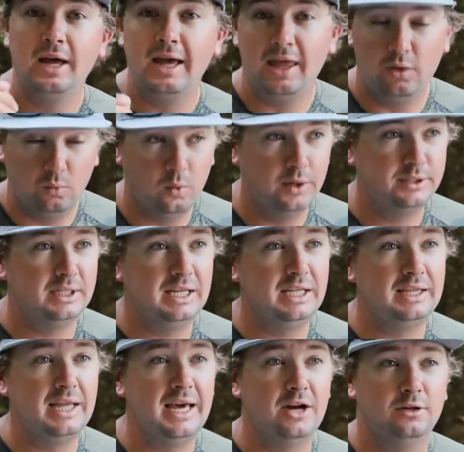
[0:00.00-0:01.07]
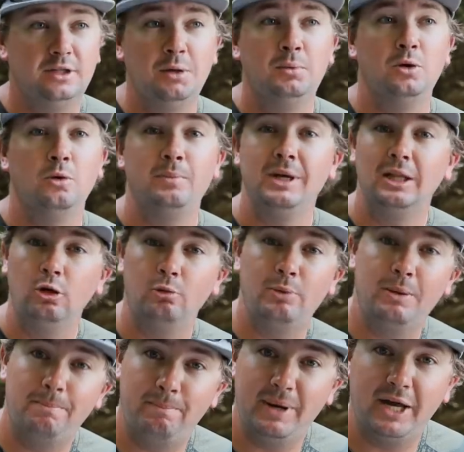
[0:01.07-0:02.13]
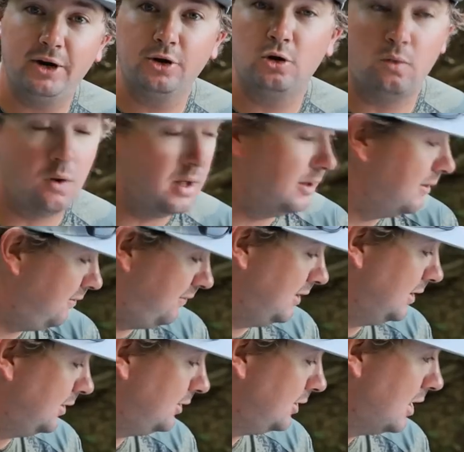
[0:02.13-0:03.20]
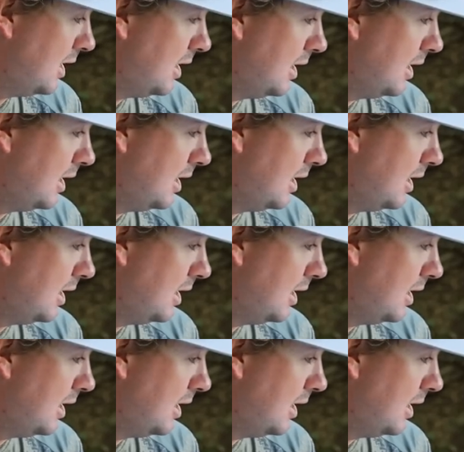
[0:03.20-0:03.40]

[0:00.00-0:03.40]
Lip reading: and the ones that eat that are typically going to be a little bit better quality fish.